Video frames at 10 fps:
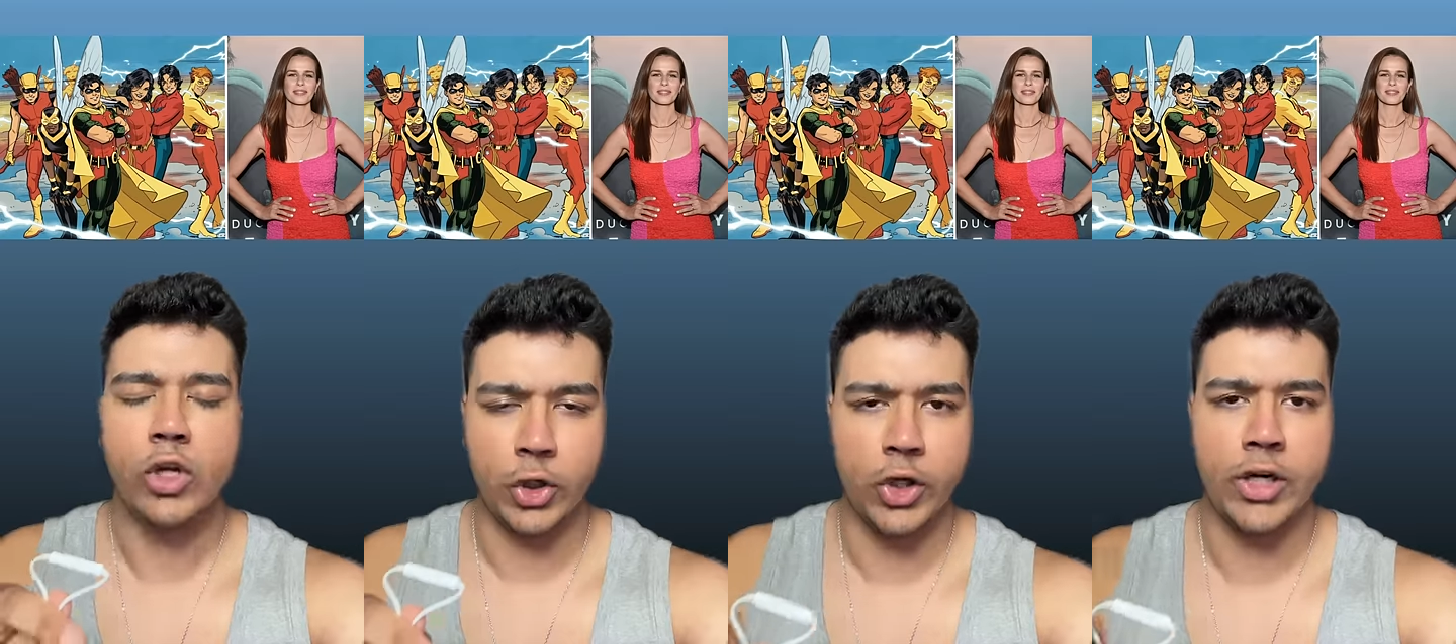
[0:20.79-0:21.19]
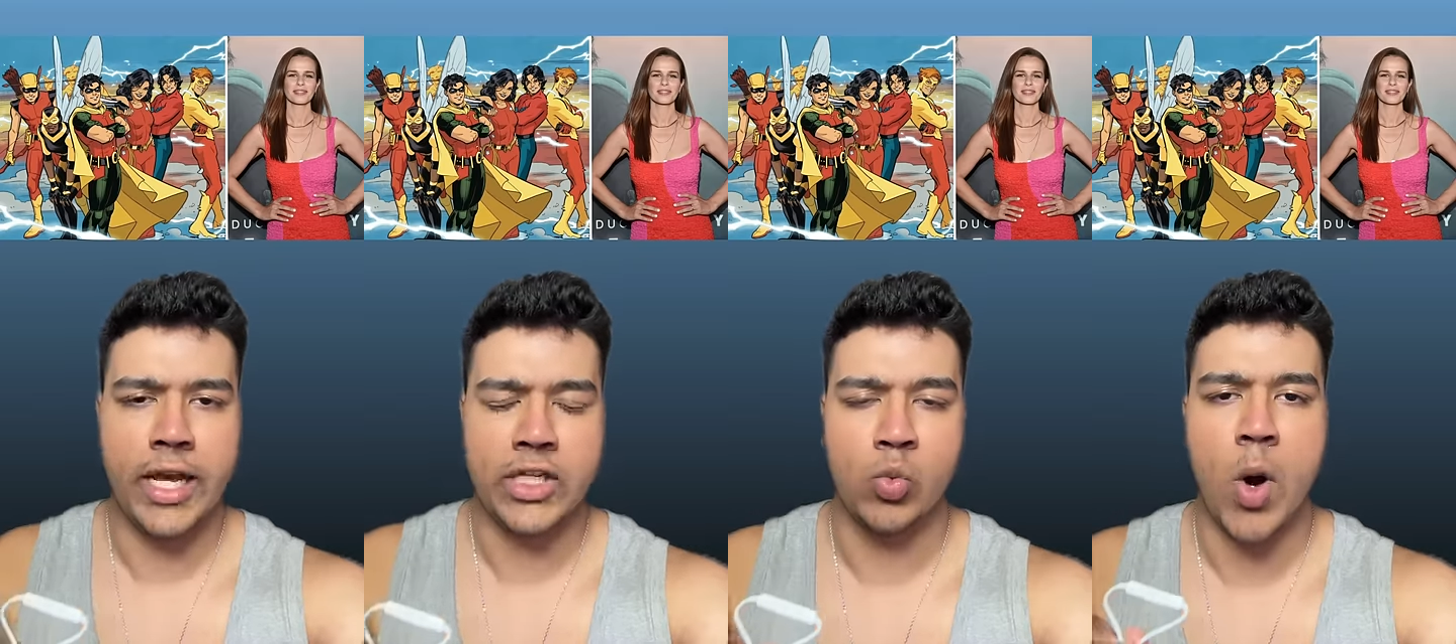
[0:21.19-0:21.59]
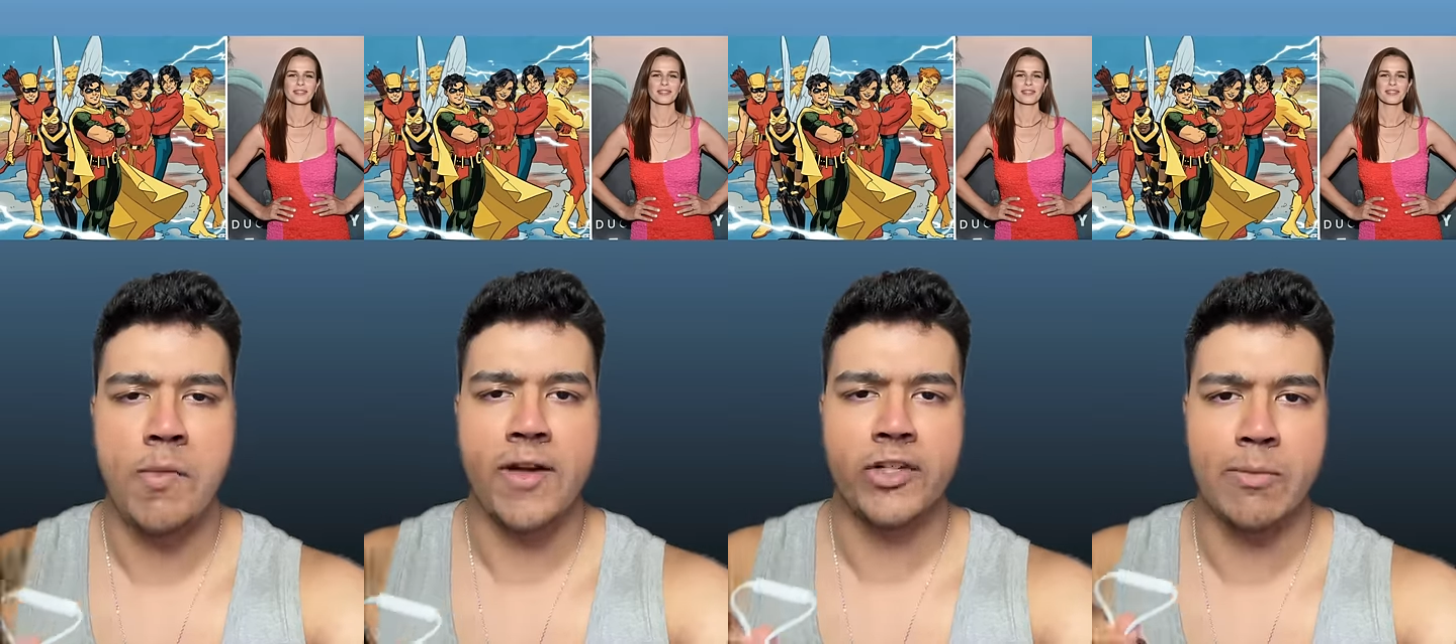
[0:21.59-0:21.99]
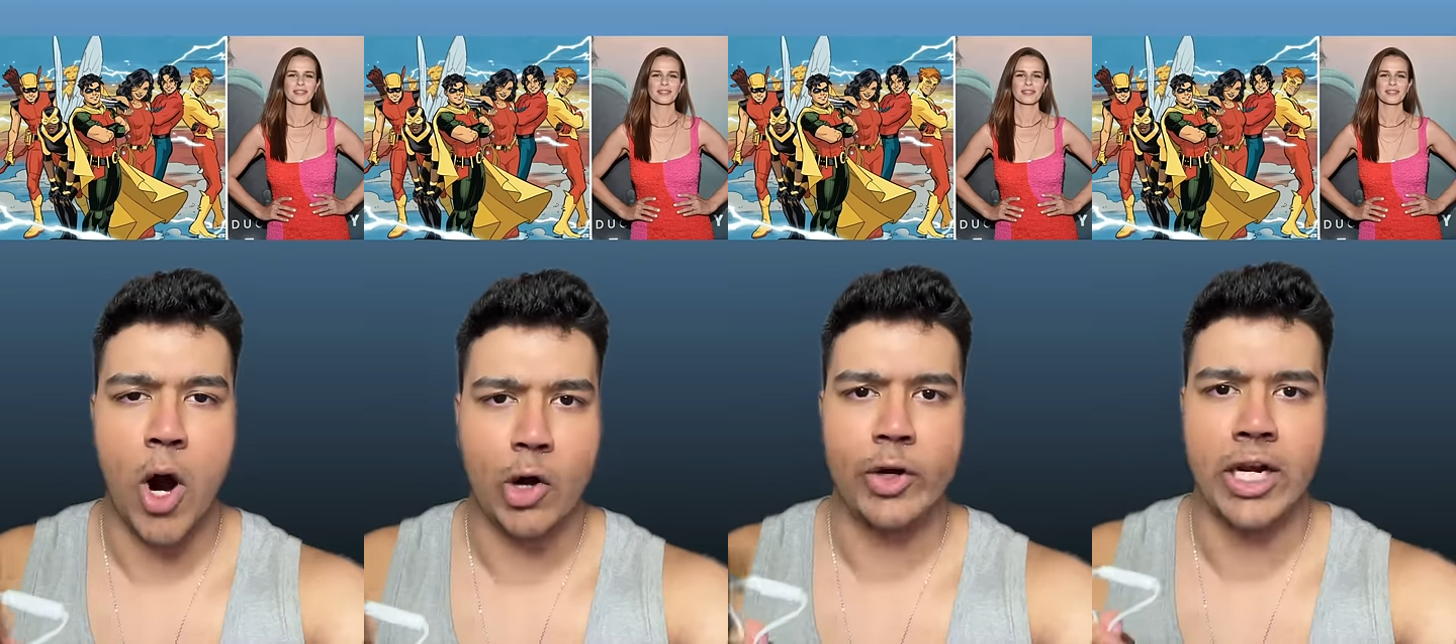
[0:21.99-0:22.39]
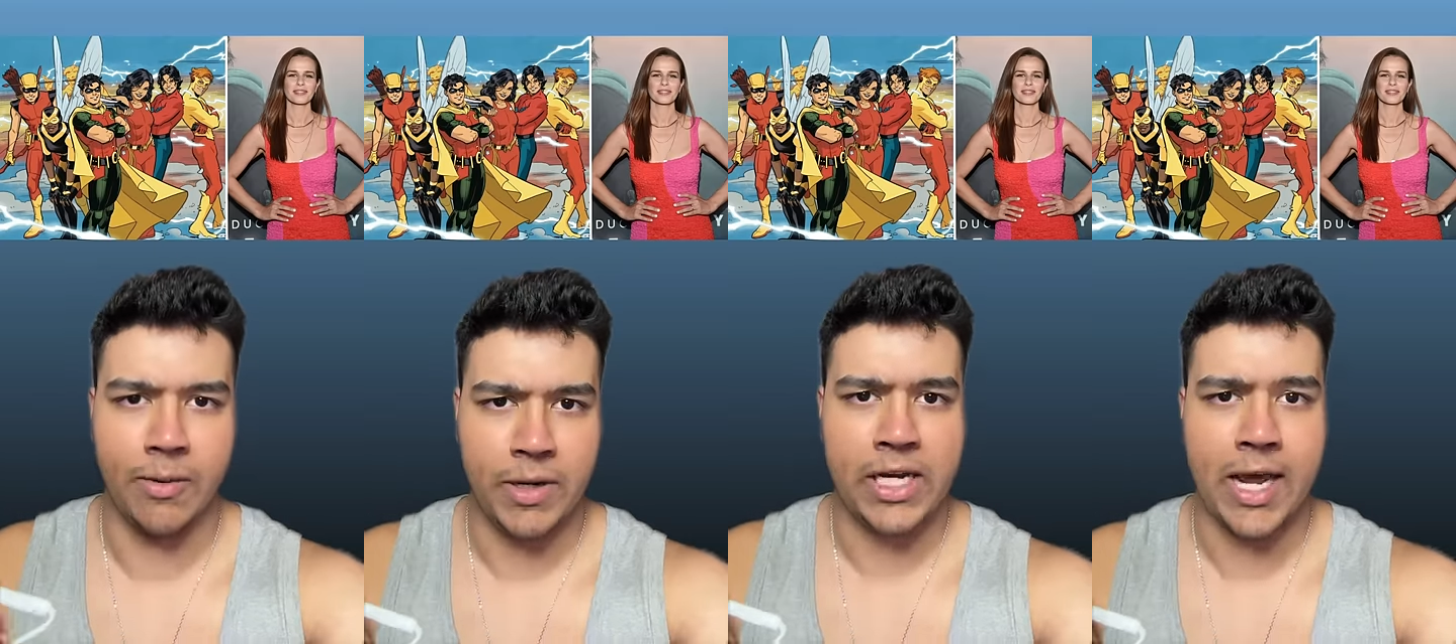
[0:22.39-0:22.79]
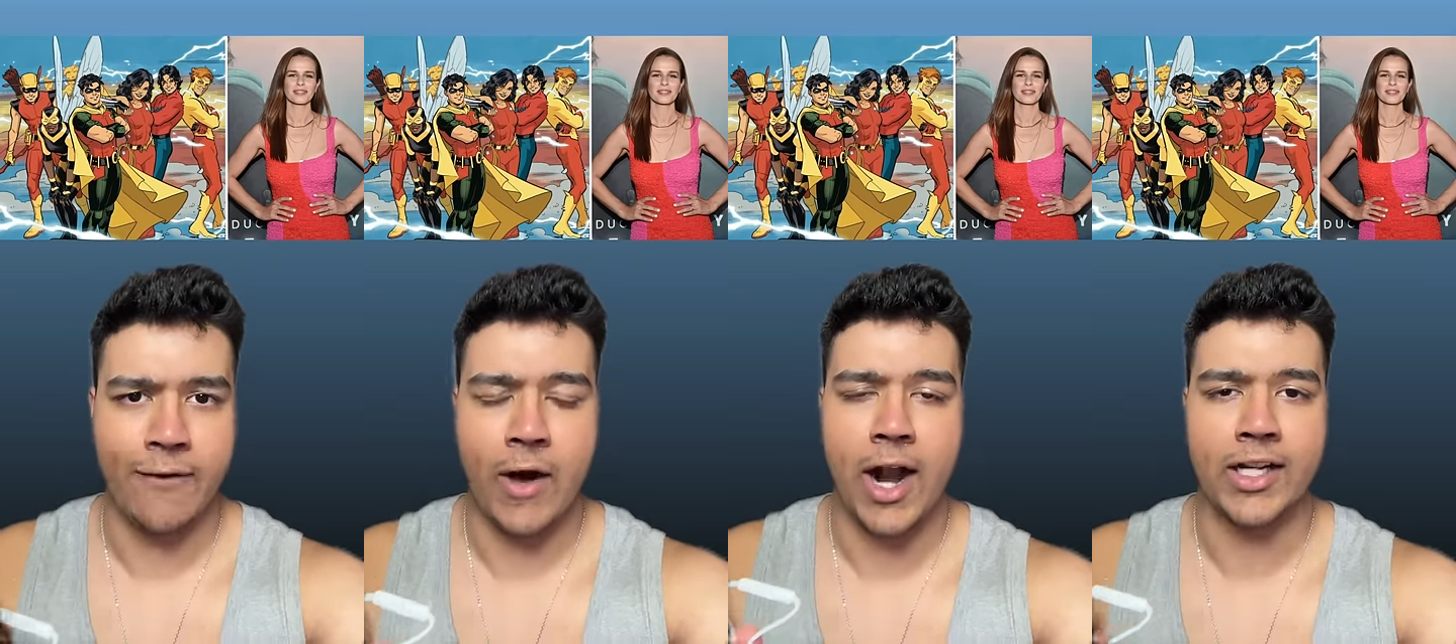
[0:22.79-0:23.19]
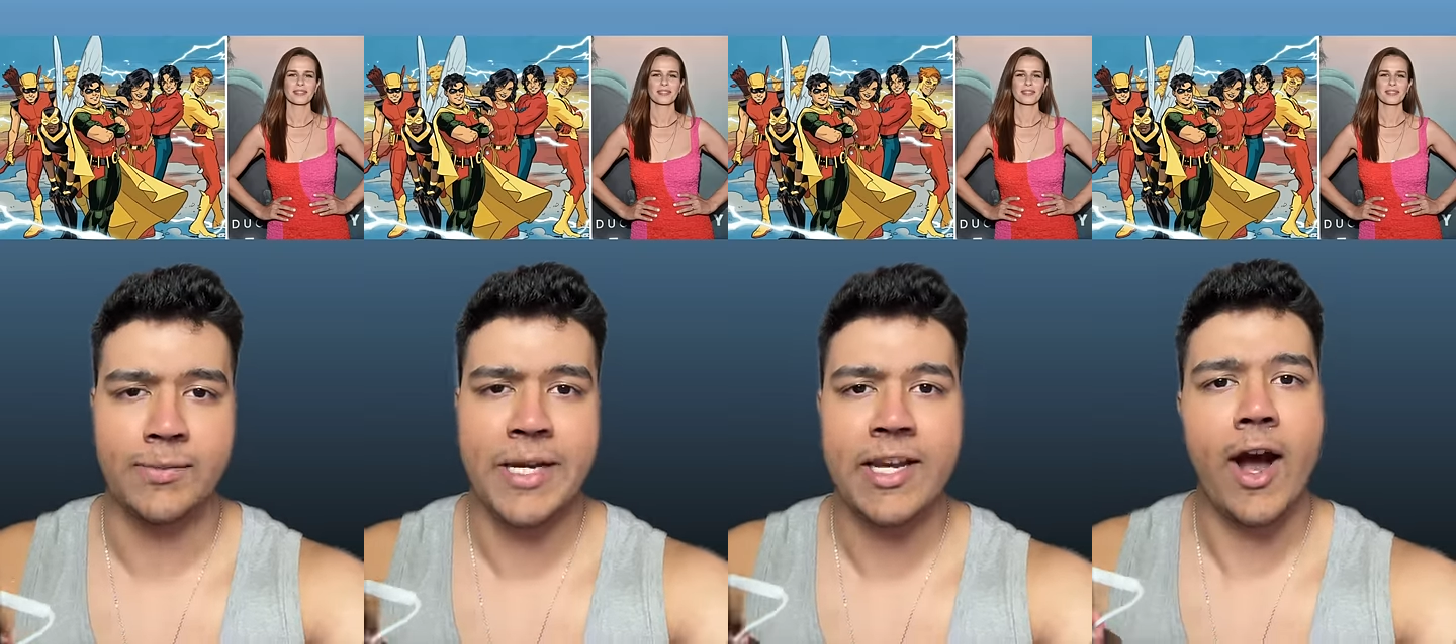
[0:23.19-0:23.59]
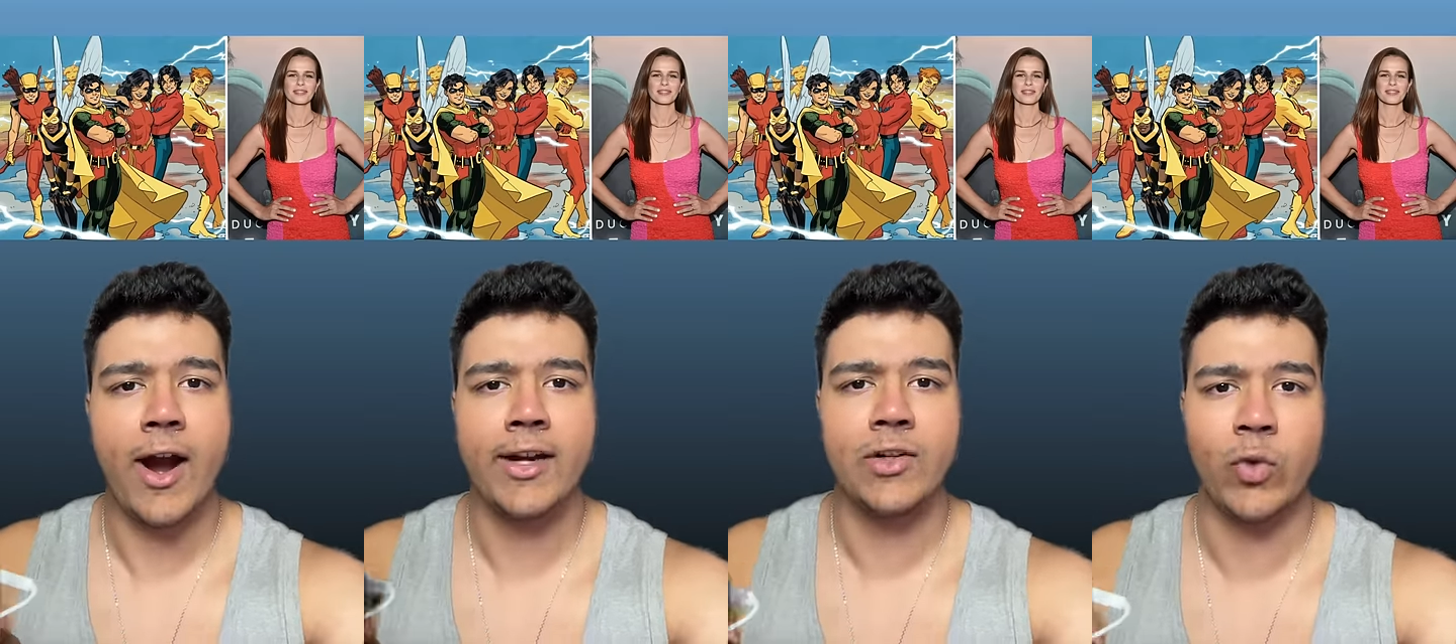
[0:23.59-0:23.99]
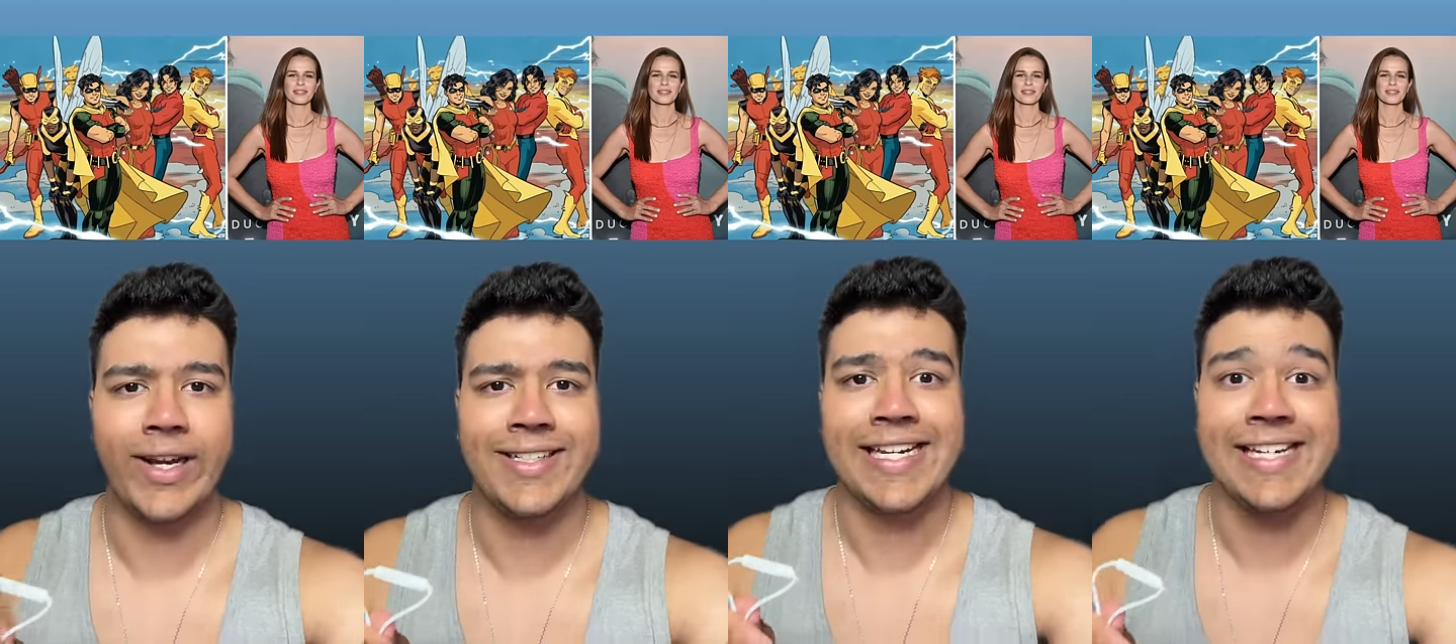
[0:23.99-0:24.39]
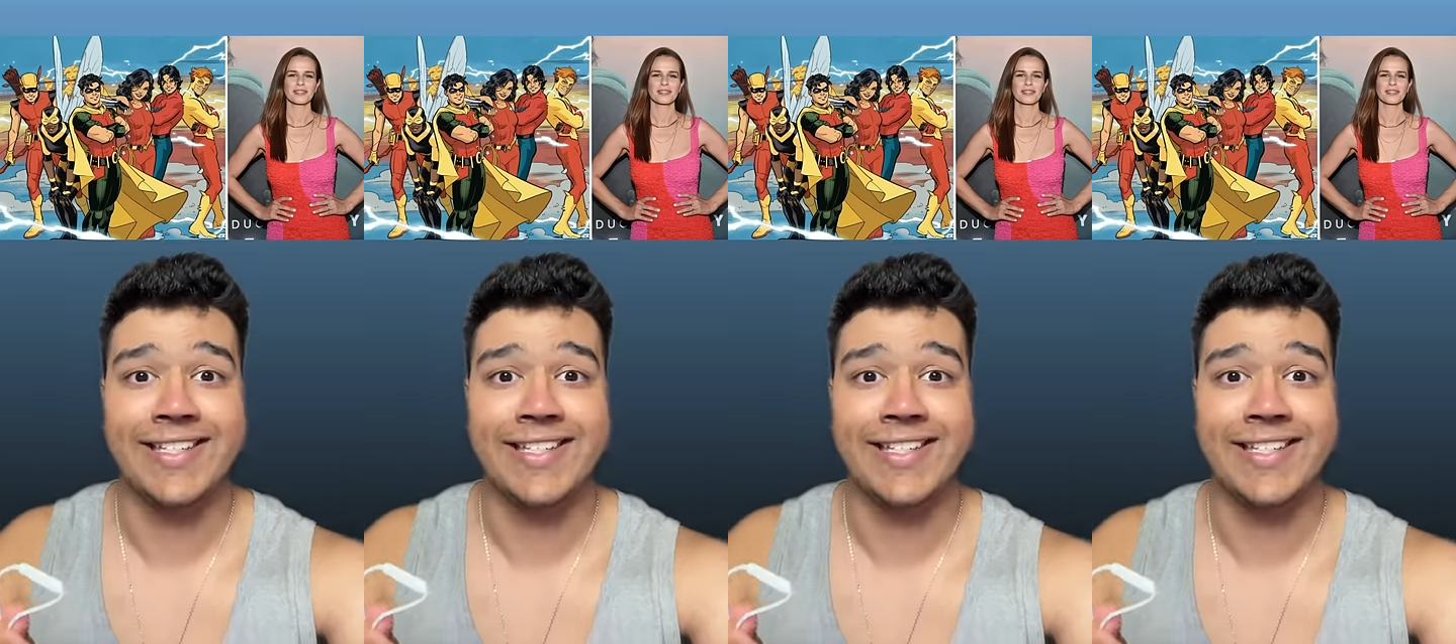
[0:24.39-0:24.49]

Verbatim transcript: good is Woman of Tomorrow going to be if Ana's being hired to write Teen